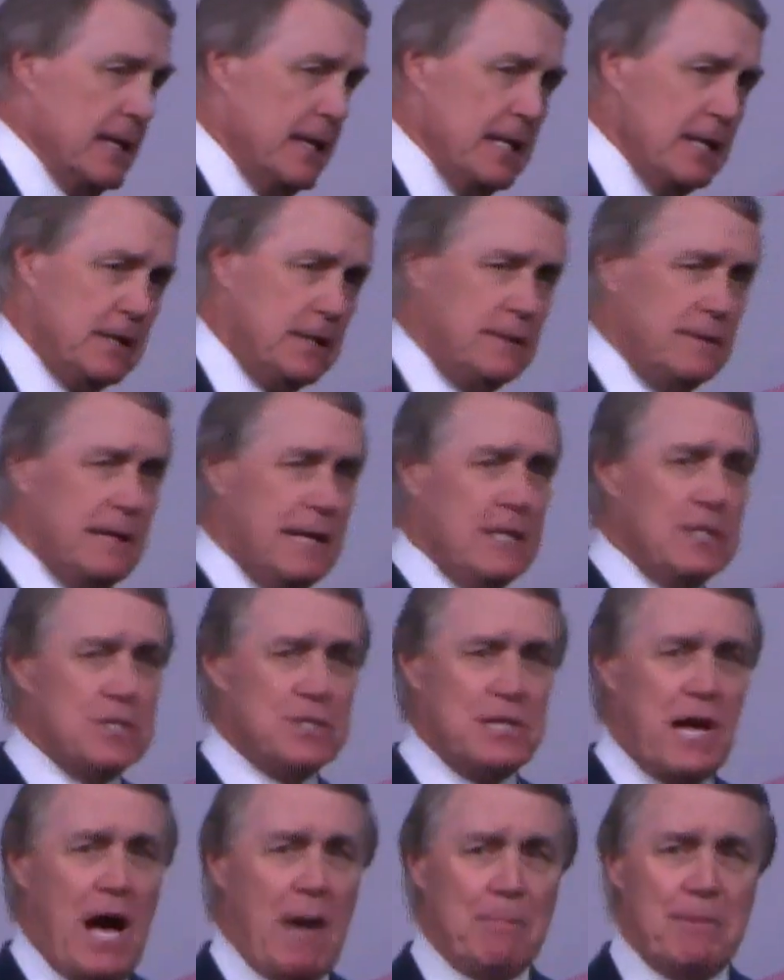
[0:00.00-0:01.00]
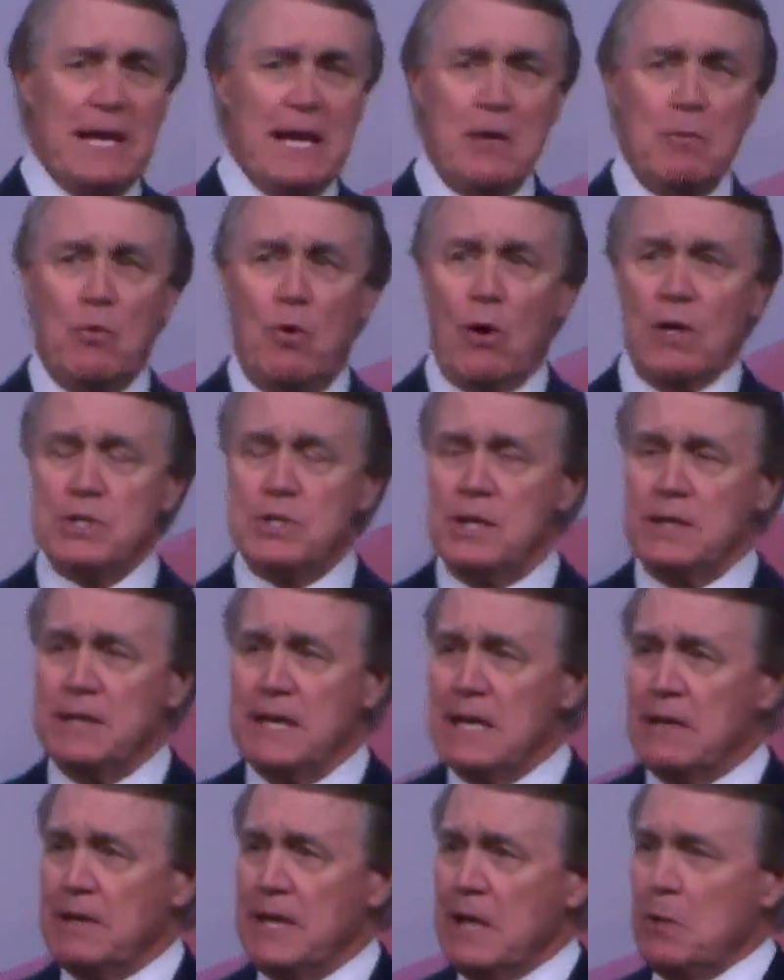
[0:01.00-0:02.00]
He stopped ANWR. He shut
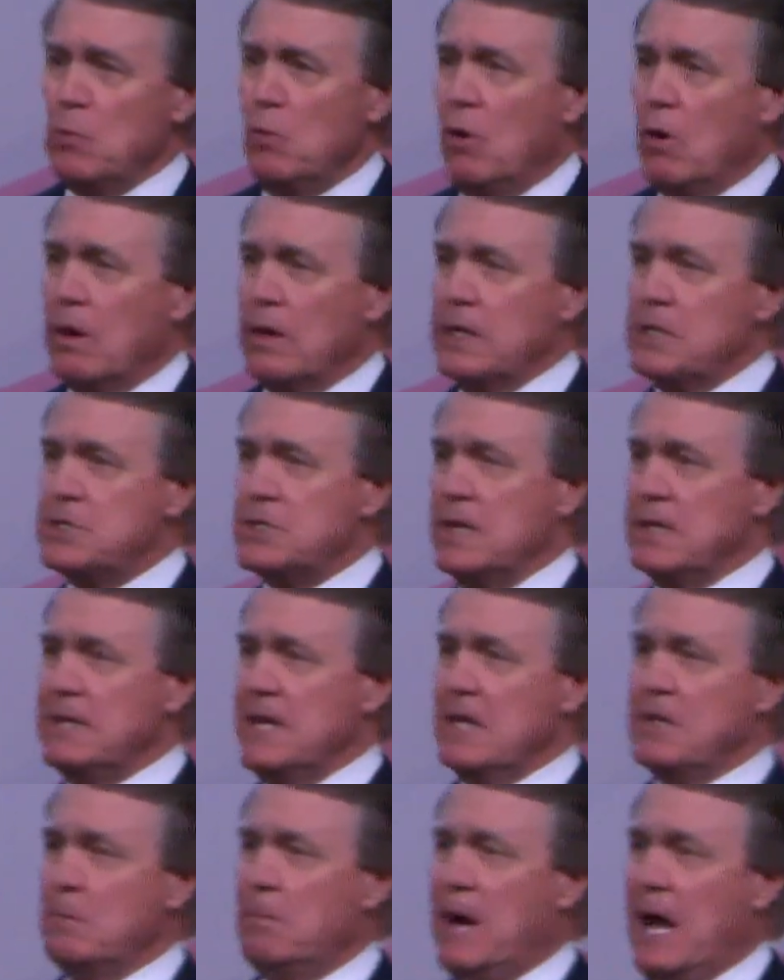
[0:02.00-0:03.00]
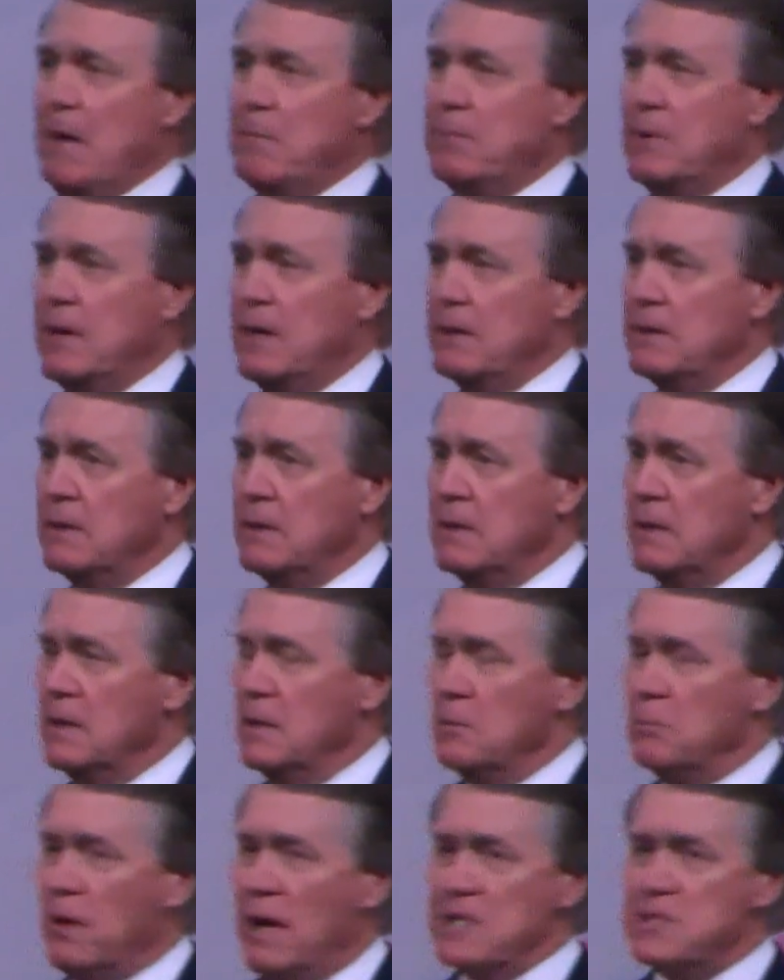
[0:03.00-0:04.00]
down ANWR. He shut down the pipeline.
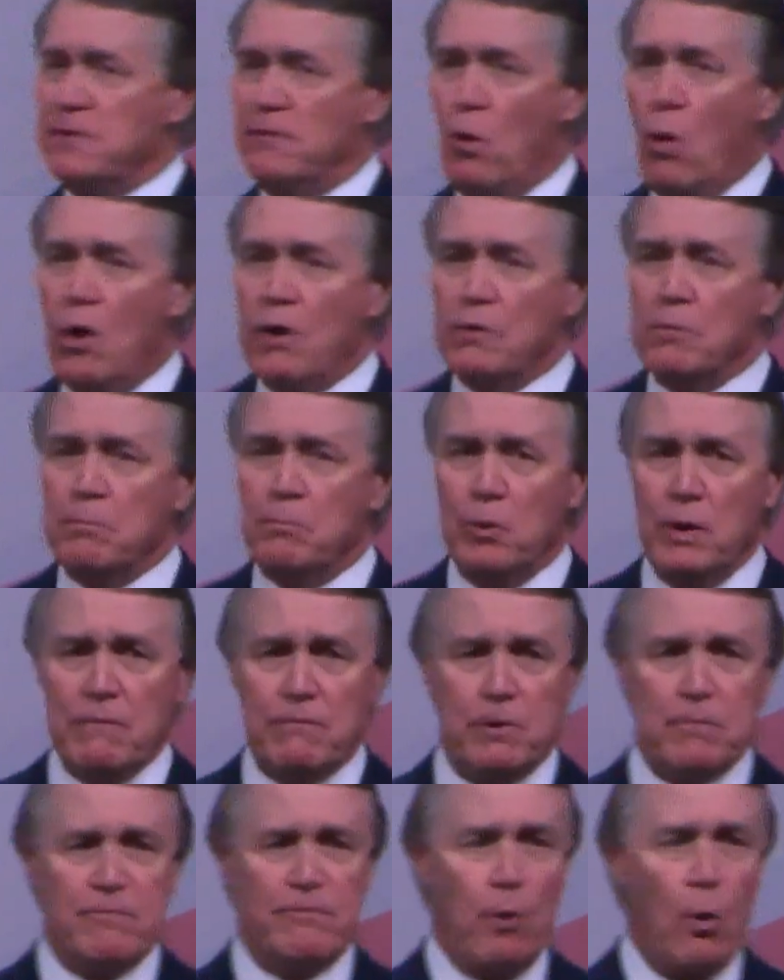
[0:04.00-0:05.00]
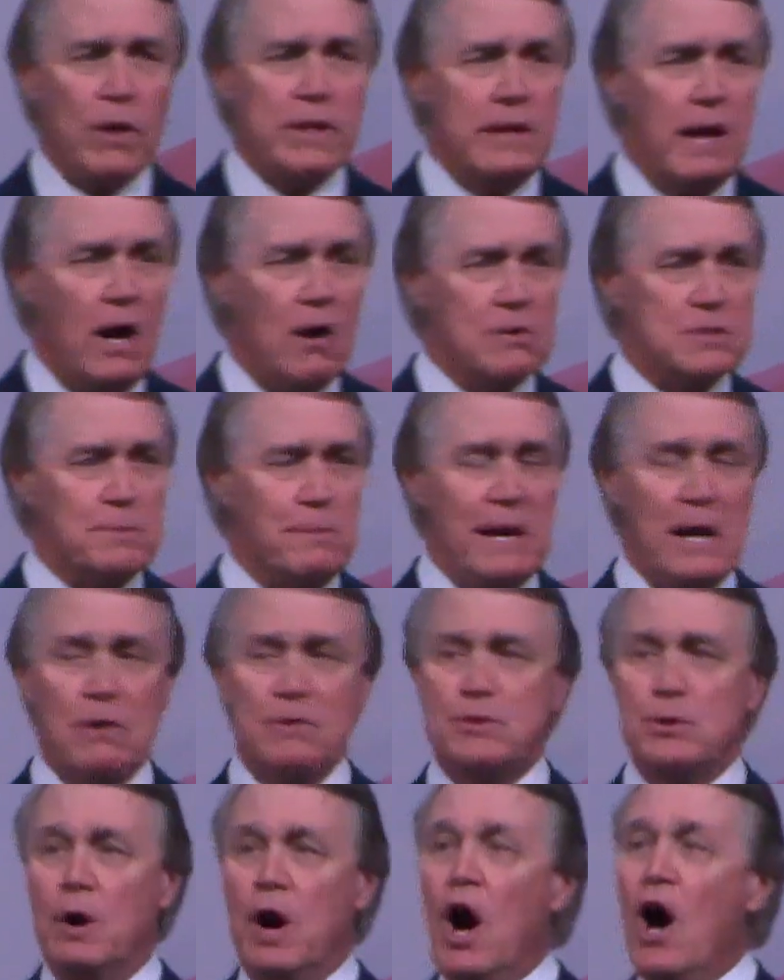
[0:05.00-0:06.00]
Price of oil went from $40 a
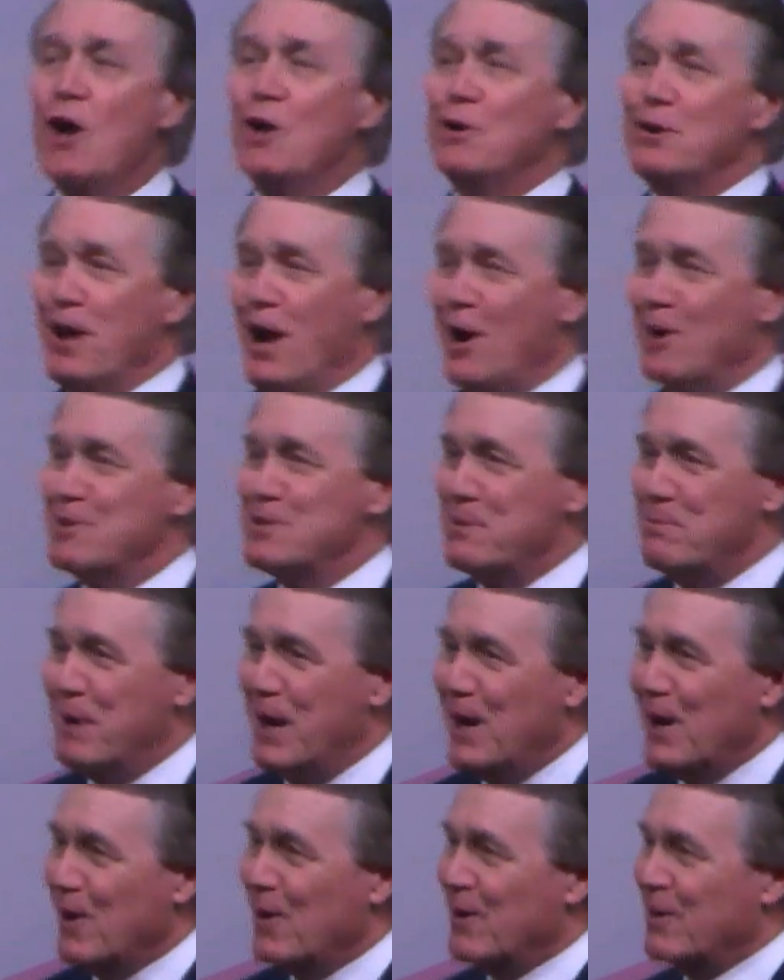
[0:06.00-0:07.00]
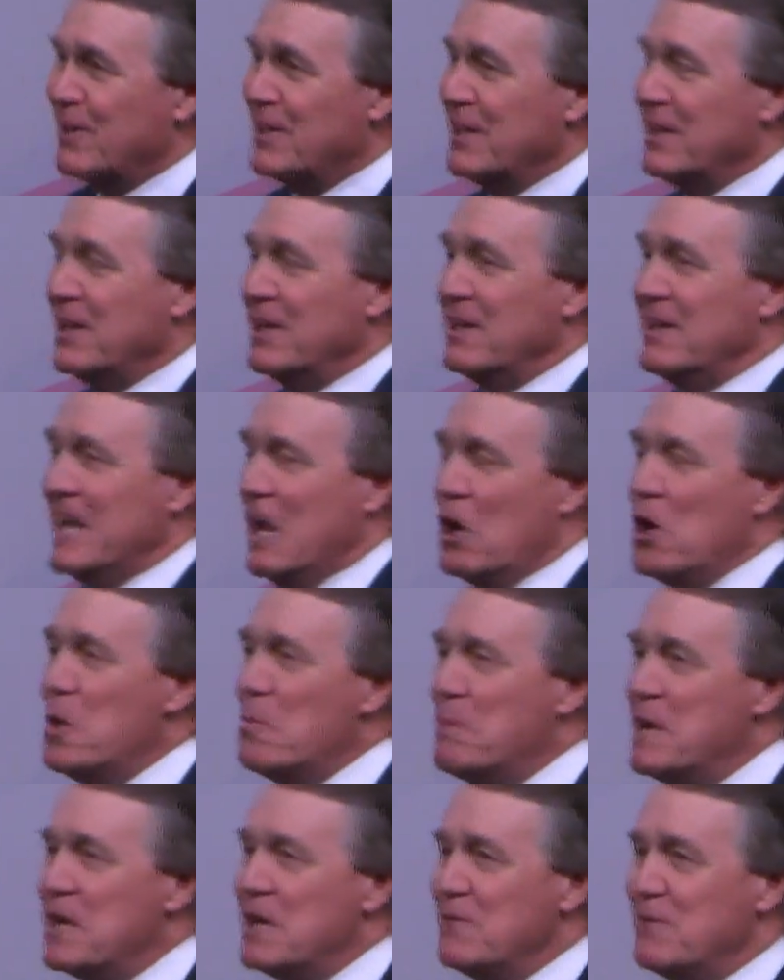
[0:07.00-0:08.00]
barrel to $100 a barrel. Now,
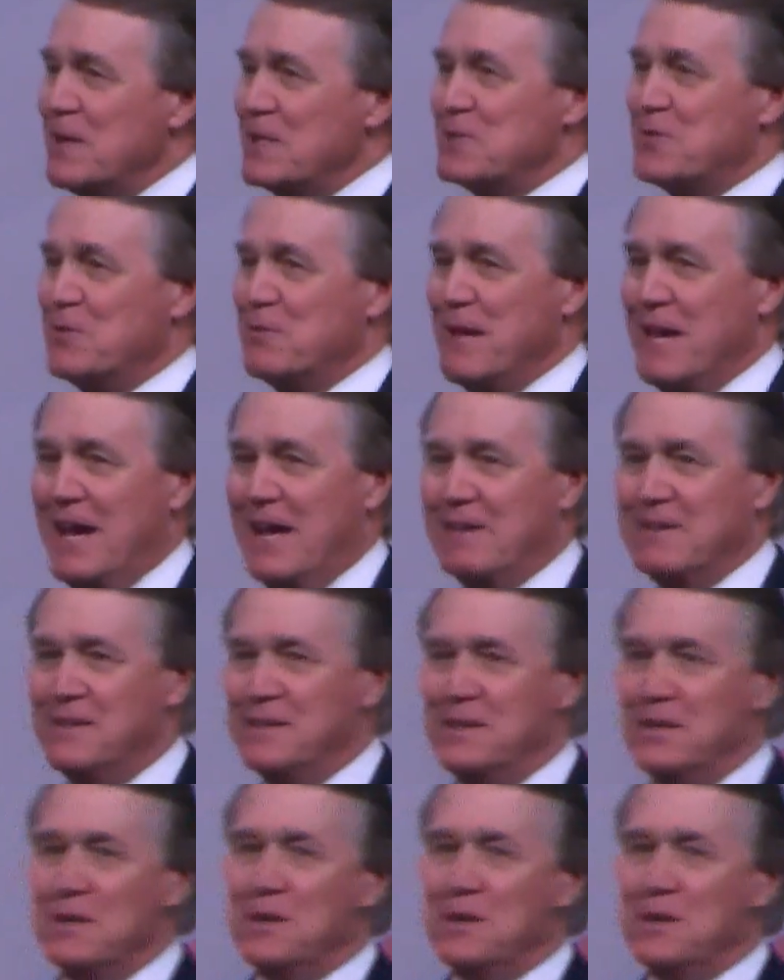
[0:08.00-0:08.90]
who benefits from that?